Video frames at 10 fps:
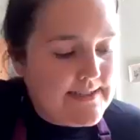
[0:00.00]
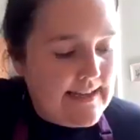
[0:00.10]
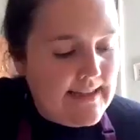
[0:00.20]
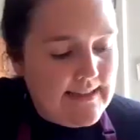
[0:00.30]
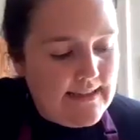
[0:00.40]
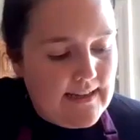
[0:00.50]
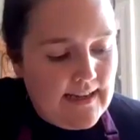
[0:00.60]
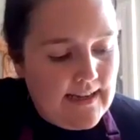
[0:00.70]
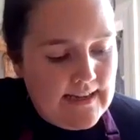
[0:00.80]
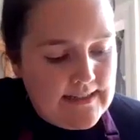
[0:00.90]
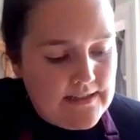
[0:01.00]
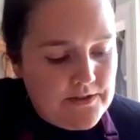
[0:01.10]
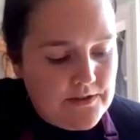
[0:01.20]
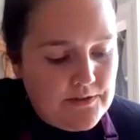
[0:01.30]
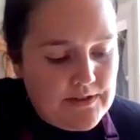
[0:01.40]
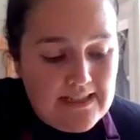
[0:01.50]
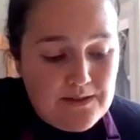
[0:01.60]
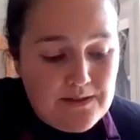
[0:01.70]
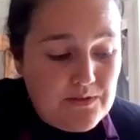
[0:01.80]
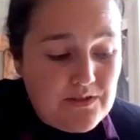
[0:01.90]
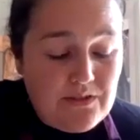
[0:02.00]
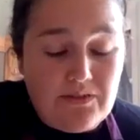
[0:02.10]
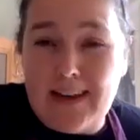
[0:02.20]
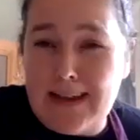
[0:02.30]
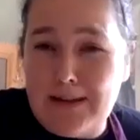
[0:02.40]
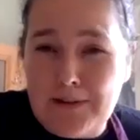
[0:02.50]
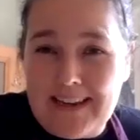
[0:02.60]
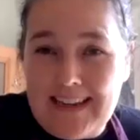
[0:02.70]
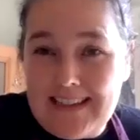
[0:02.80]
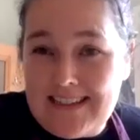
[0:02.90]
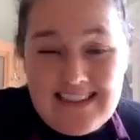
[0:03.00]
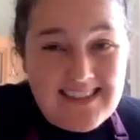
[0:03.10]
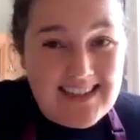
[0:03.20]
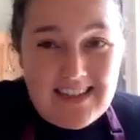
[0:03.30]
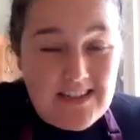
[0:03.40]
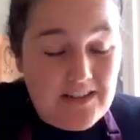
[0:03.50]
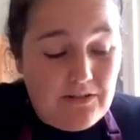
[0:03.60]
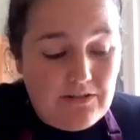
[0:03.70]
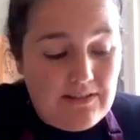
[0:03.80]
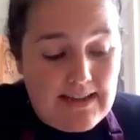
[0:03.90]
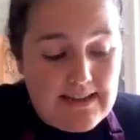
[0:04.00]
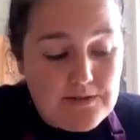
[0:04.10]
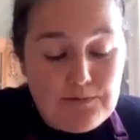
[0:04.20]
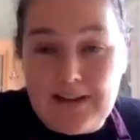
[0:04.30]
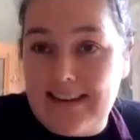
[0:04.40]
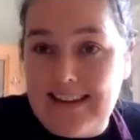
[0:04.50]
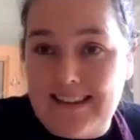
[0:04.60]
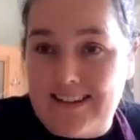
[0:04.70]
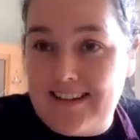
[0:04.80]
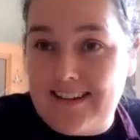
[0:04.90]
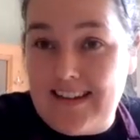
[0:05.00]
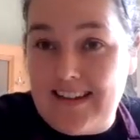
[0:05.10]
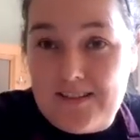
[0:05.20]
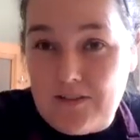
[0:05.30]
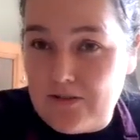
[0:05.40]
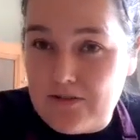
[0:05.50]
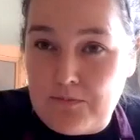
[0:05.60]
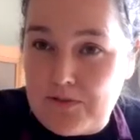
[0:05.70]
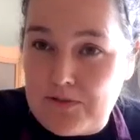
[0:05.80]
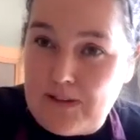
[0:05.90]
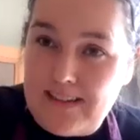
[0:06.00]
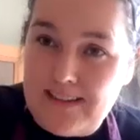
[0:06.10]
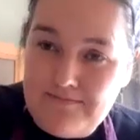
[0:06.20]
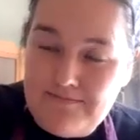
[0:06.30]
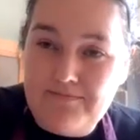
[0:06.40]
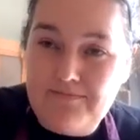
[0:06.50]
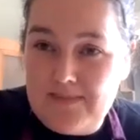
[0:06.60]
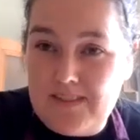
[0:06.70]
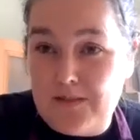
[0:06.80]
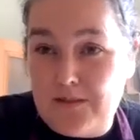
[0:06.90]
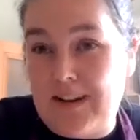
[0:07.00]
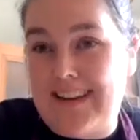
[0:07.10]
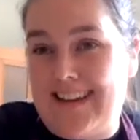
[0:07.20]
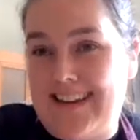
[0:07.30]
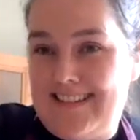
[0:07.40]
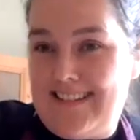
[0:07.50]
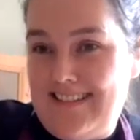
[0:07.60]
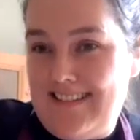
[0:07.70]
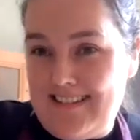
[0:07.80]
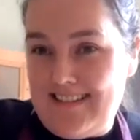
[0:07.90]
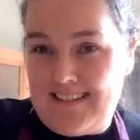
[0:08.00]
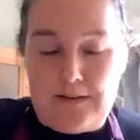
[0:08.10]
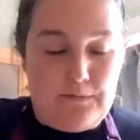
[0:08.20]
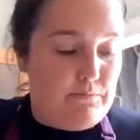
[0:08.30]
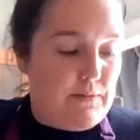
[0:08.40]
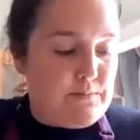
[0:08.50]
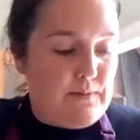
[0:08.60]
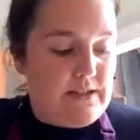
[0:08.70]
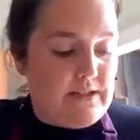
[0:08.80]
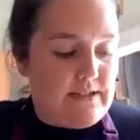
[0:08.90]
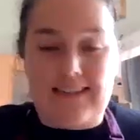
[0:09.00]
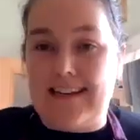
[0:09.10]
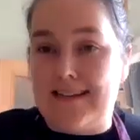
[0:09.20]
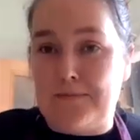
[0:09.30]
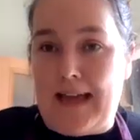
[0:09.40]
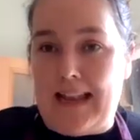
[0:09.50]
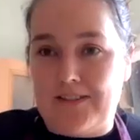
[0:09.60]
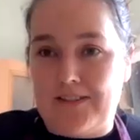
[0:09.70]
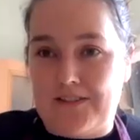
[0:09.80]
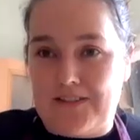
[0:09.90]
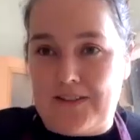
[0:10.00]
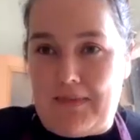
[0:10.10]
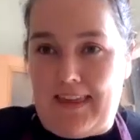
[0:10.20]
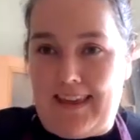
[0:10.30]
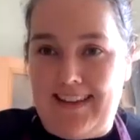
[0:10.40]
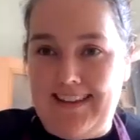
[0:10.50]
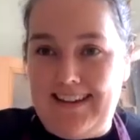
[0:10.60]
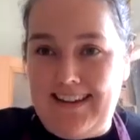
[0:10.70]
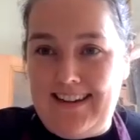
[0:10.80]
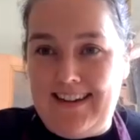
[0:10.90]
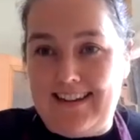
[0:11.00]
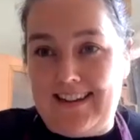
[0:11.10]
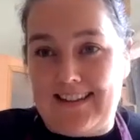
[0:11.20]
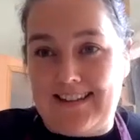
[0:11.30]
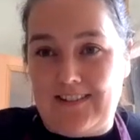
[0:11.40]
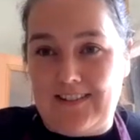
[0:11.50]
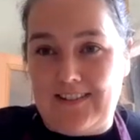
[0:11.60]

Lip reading: that I added 2 teaspoons of honey, but it's actually not that sweet either. It's not super sweet. So it's quite nice. Must be just a nice balance or something for the salt.